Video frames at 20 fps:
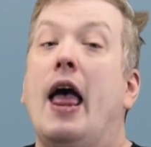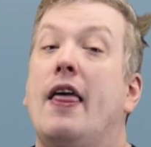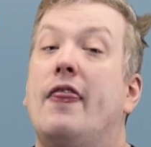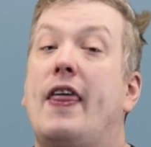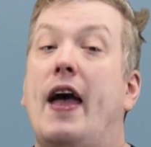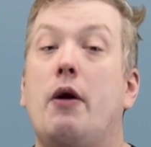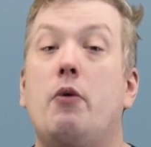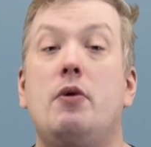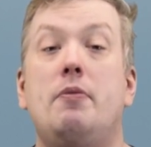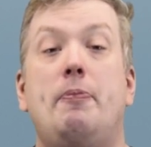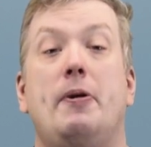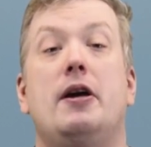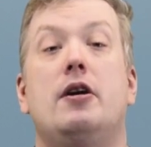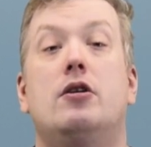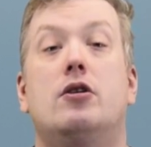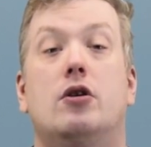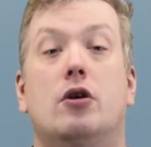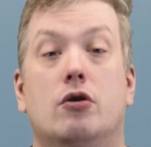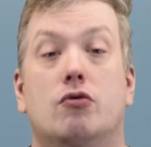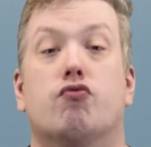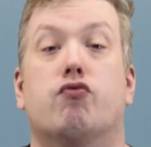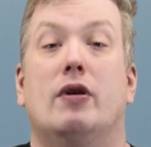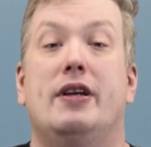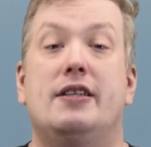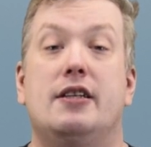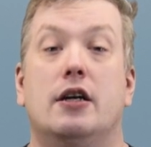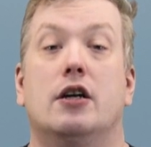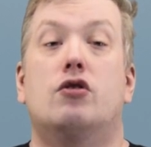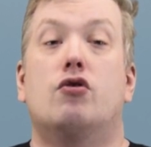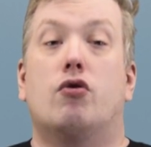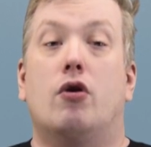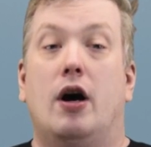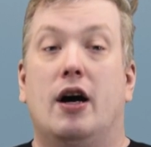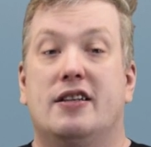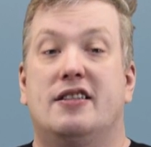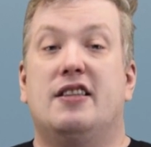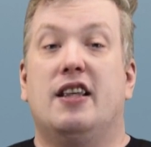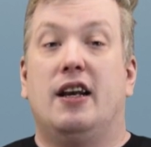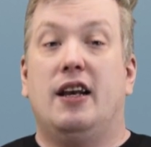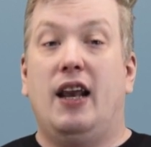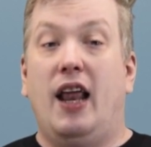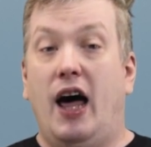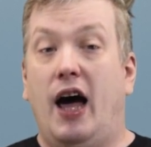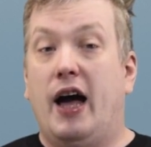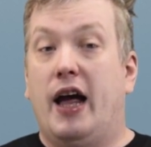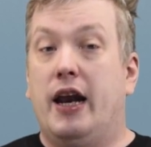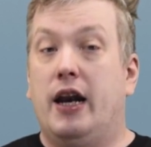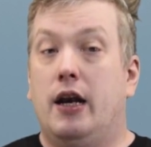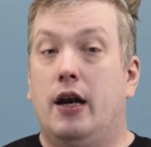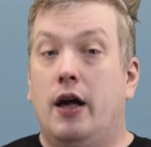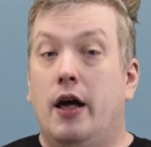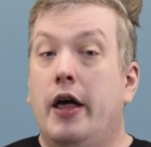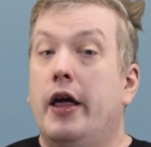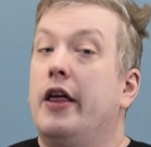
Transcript: that would be a good reason to cross the line,